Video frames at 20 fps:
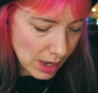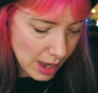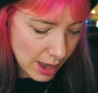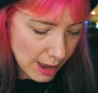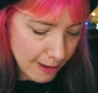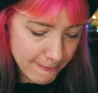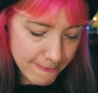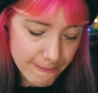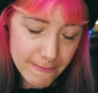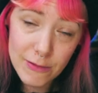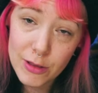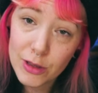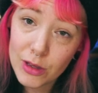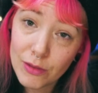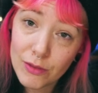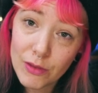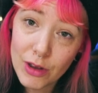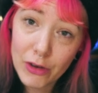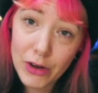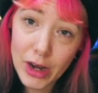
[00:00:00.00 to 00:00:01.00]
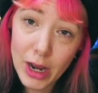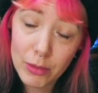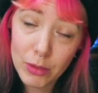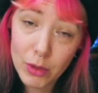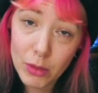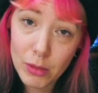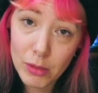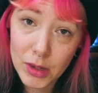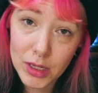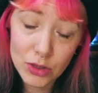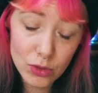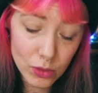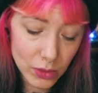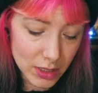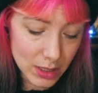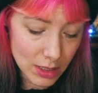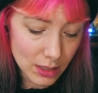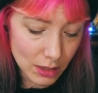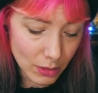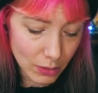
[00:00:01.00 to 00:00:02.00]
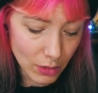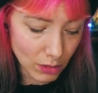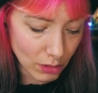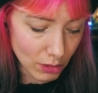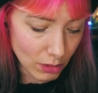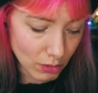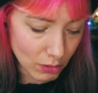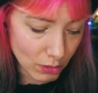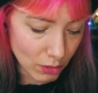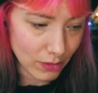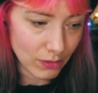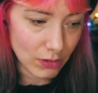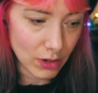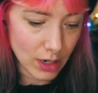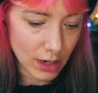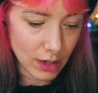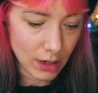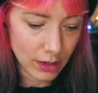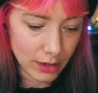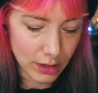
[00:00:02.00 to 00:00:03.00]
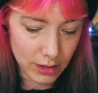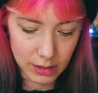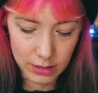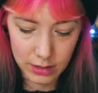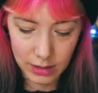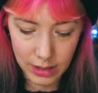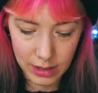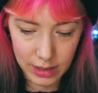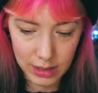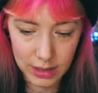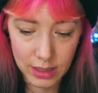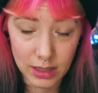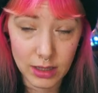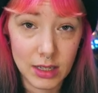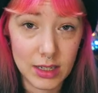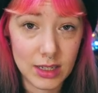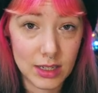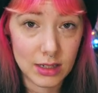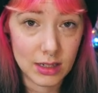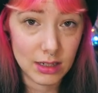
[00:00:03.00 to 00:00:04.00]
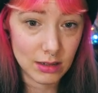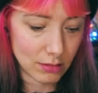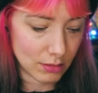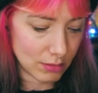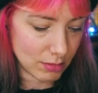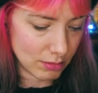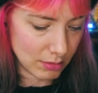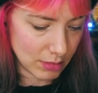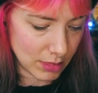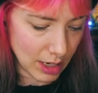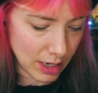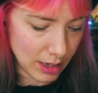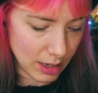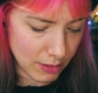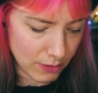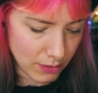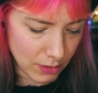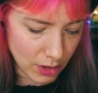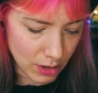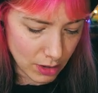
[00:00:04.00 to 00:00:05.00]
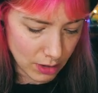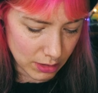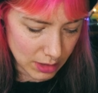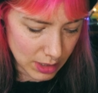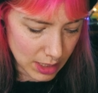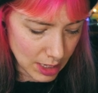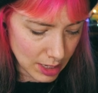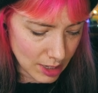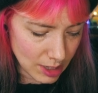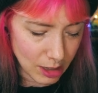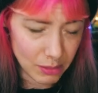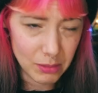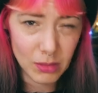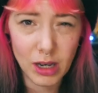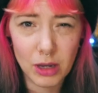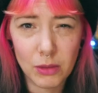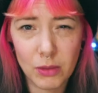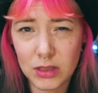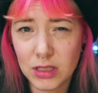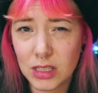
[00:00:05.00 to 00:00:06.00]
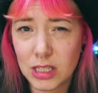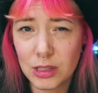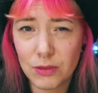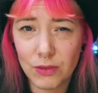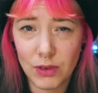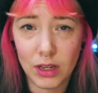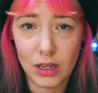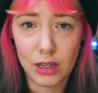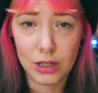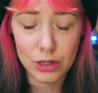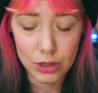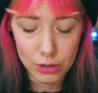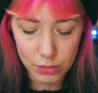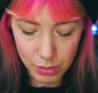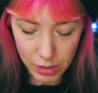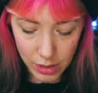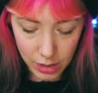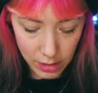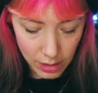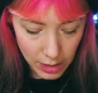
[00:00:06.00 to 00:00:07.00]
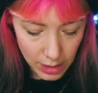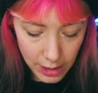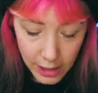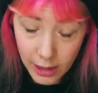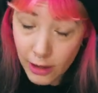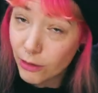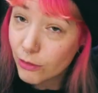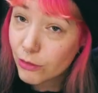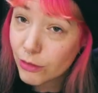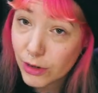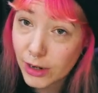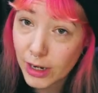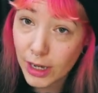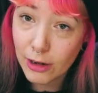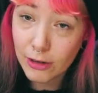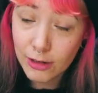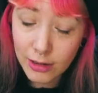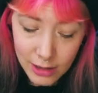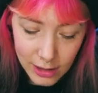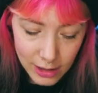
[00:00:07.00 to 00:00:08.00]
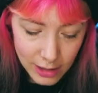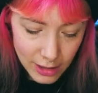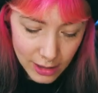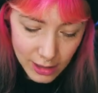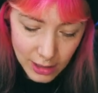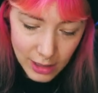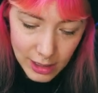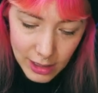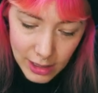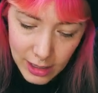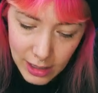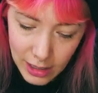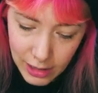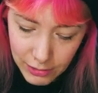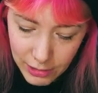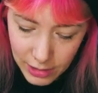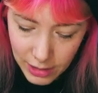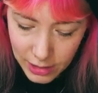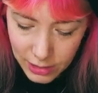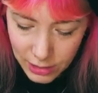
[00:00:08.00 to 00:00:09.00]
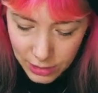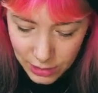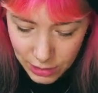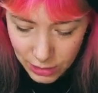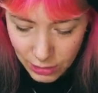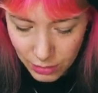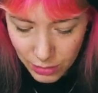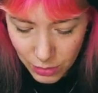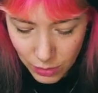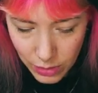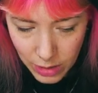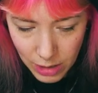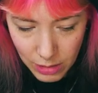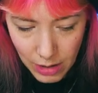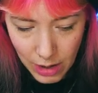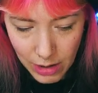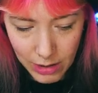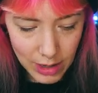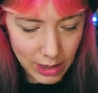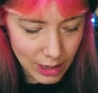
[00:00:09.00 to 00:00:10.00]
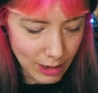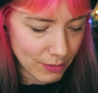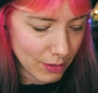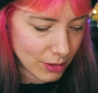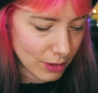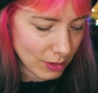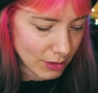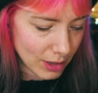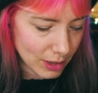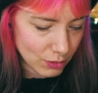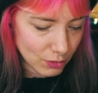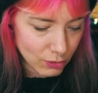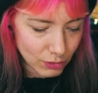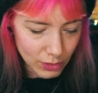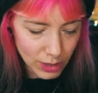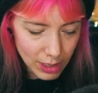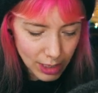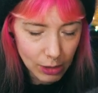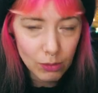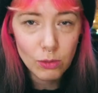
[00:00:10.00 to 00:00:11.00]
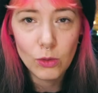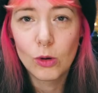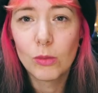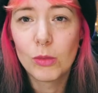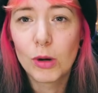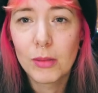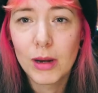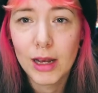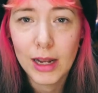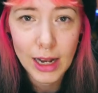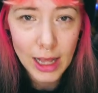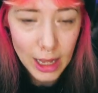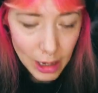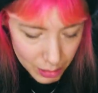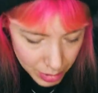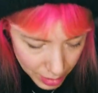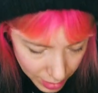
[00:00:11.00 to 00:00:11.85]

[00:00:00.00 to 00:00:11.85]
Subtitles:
Yeah, so I'm very happy with my choices. I won't go through every colour because, like I said, there's 10 different yarns here. I might once it's finished, but for now, I think I should stop talking about it, even though that's really warm on my lap.